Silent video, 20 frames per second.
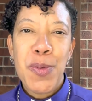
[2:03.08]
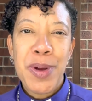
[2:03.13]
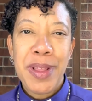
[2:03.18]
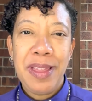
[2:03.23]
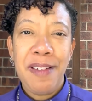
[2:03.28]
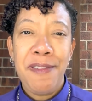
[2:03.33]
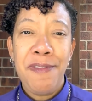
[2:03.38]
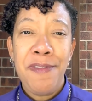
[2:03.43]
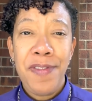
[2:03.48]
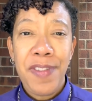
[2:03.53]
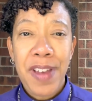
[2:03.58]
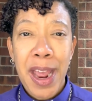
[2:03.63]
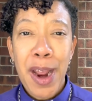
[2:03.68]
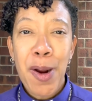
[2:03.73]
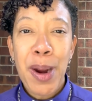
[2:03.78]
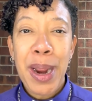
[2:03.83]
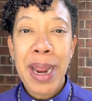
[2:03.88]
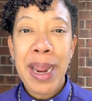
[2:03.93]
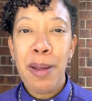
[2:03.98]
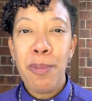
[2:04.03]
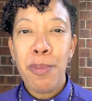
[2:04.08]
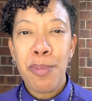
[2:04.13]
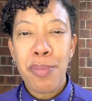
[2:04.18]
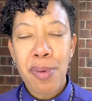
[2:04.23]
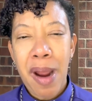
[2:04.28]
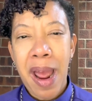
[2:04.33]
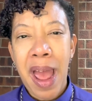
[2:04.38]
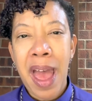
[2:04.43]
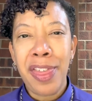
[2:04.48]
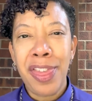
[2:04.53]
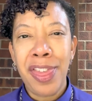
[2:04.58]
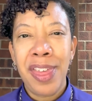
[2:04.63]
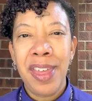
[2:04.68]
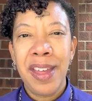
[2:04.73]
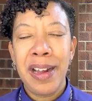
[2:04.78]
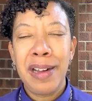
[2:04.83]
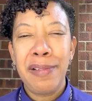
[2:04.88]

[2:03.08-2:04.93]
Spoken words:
with the very breath